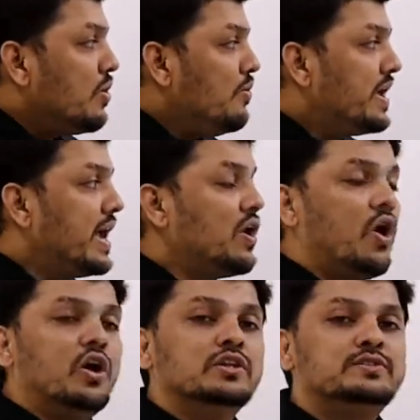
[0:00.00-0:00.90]
we can
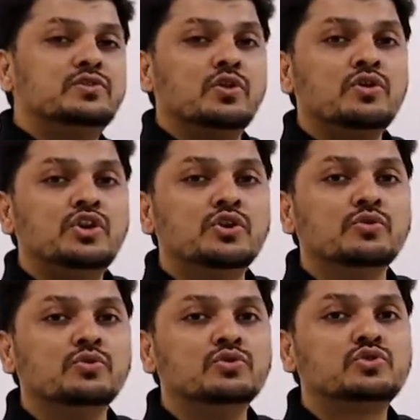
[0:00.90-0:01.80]
also
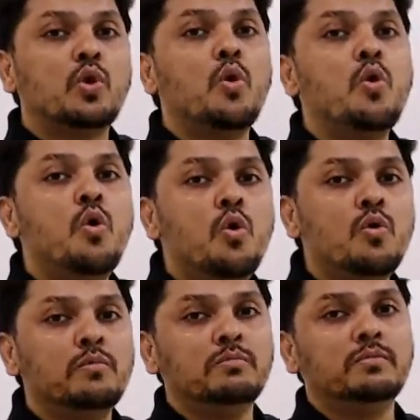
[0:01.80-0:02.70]
use
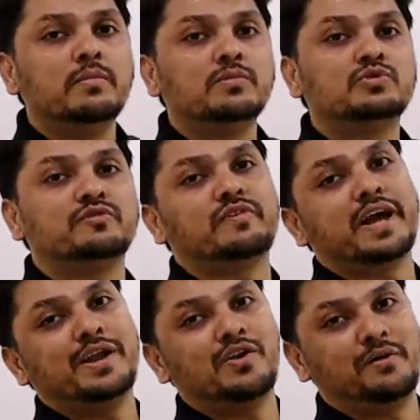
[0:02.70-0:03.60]
whom to
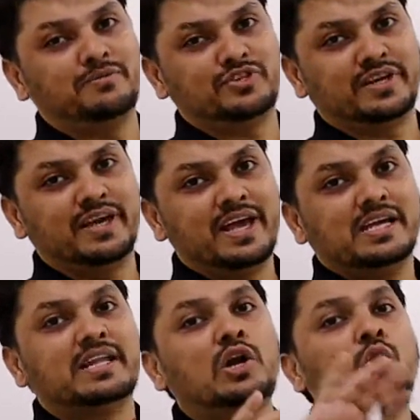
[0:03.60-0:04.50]
find object.
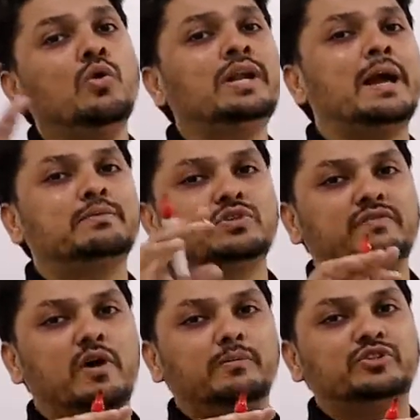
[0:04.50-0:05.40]
There are two types
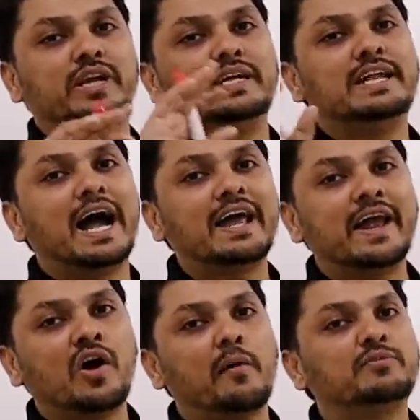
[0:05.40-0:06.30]
of object,
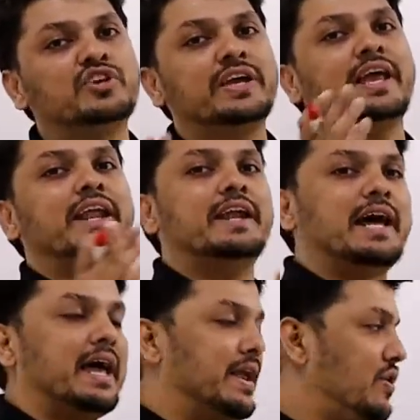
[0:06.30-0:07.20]
direct object and
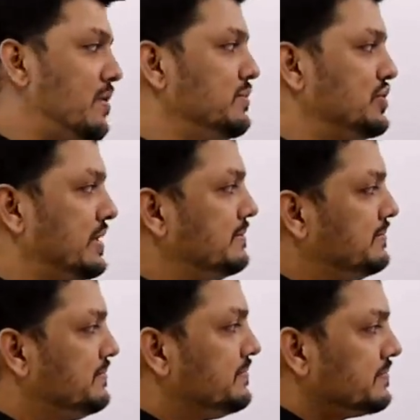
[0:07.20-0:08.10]
indirect object.
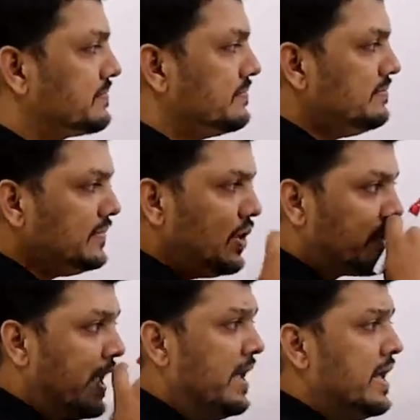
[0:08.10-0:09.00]

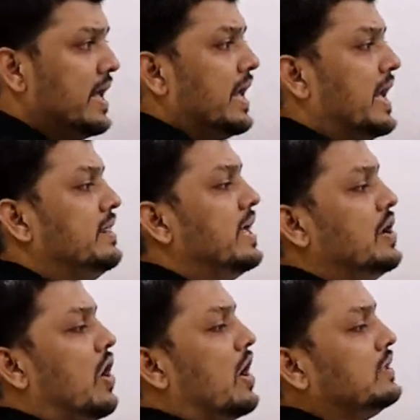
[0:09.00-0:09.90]
Okay, in the
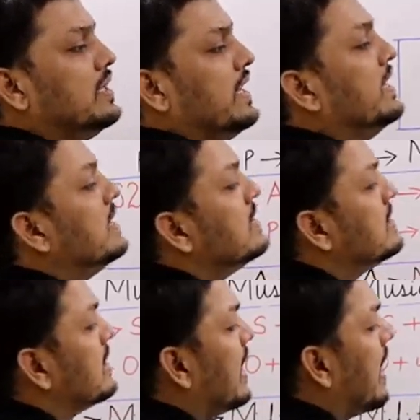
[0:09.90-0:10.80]
north
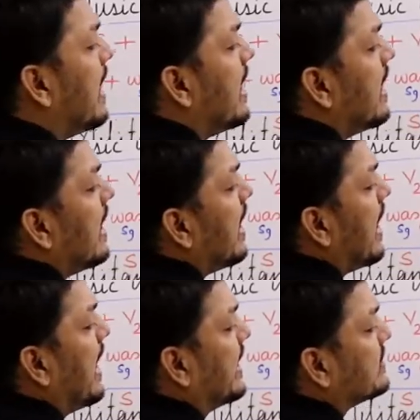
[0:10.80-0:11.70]
is
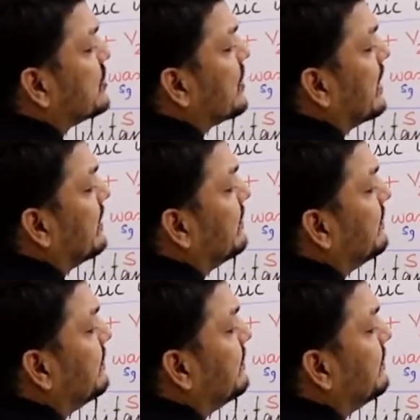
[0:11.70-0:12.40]
extra.